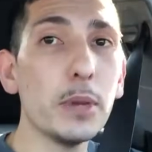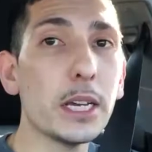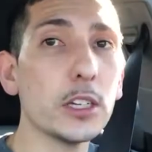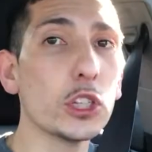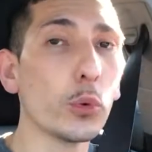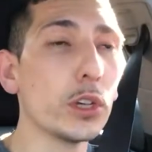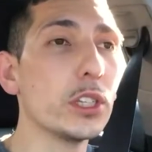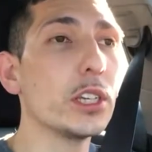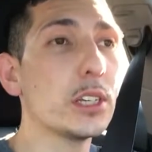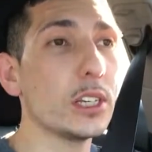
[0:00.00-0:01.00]
because the
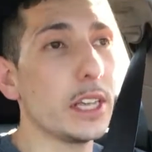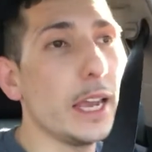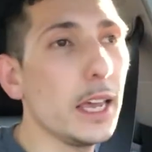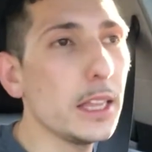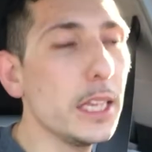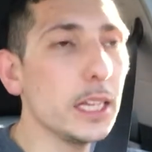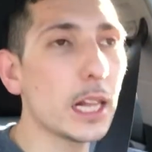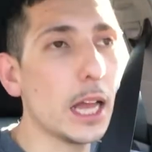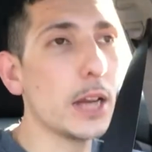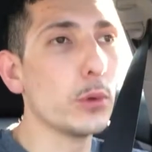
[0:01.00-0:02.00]
resistance and the
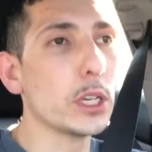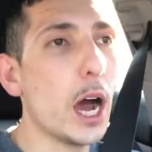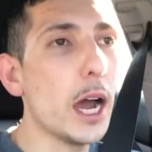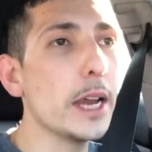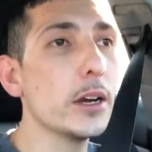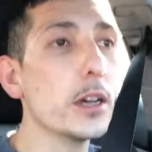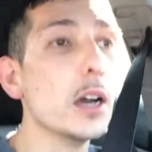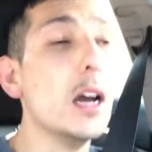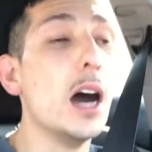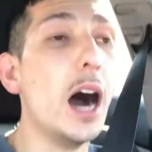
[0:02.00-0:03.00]
incline was higher,
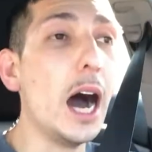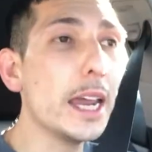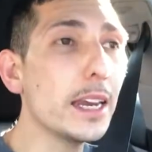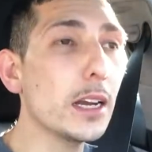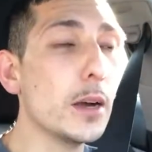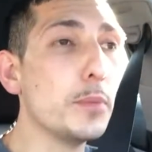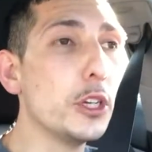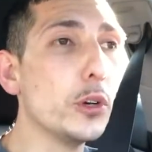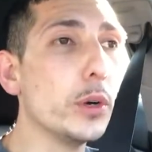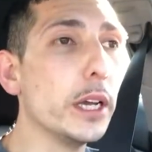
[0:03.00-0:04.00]
I ended up
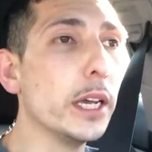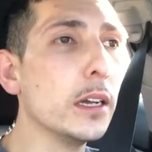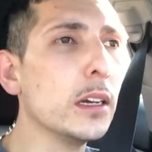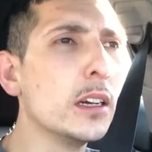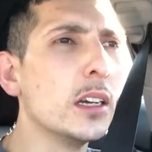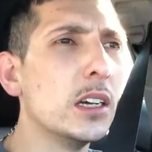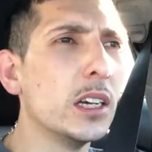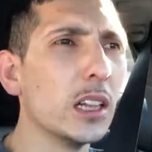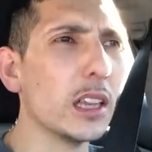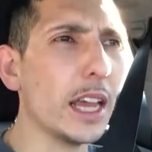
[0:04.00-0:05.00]
doing
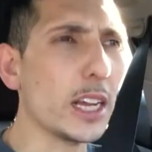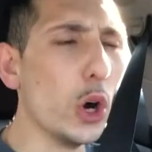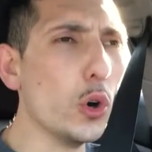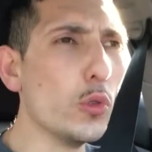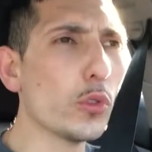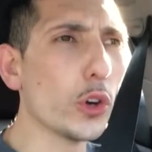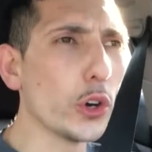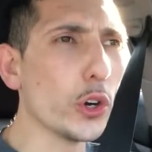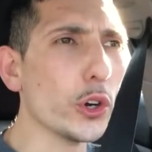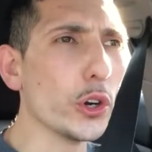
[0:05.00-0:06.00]
like
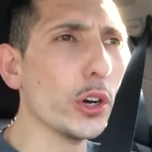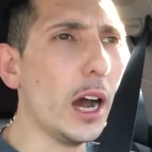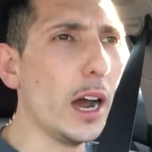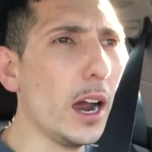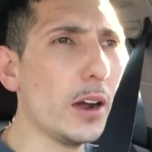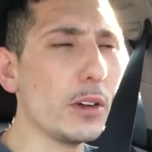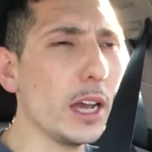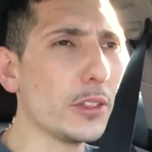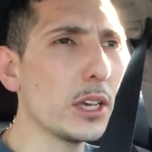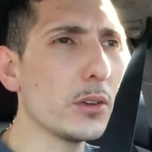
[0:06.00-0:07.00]
over,
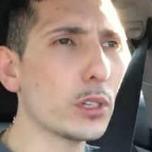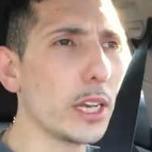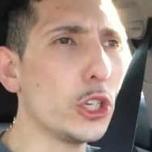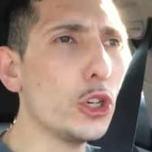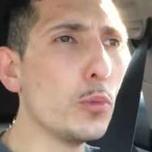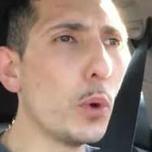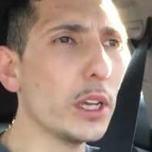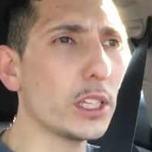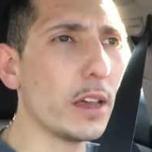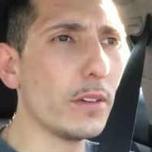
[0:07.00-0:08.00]
I think it was like
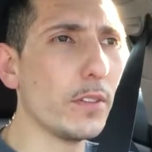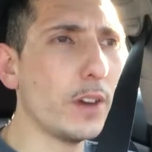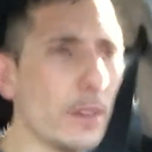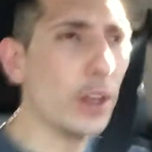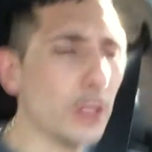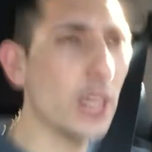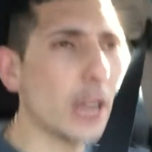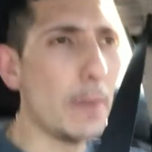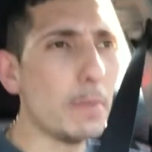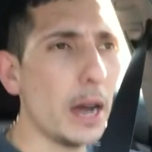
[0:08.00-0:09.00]
2.75. I think
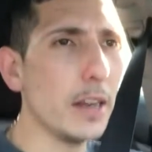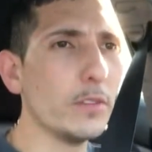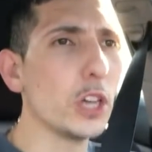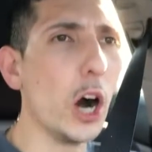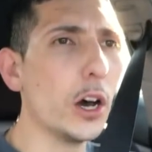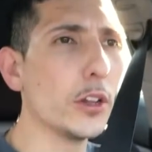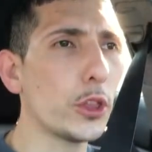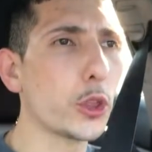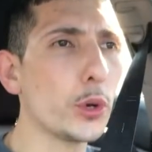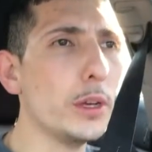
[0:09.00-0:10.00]
I might have gone to
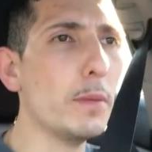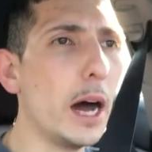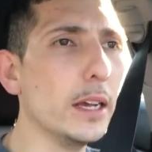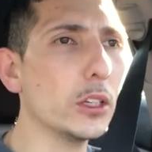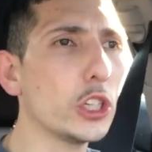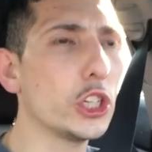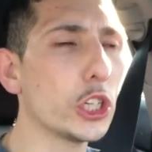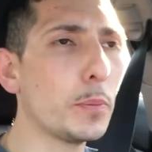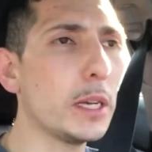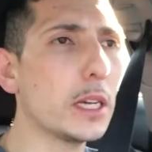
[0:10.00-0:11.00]
3 miles
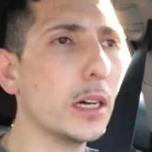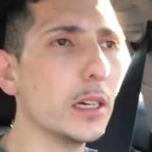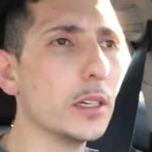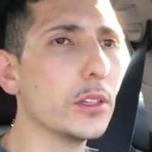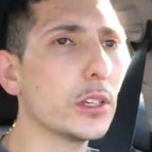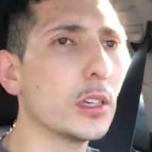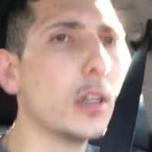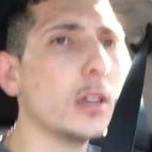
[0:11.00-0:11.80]
just because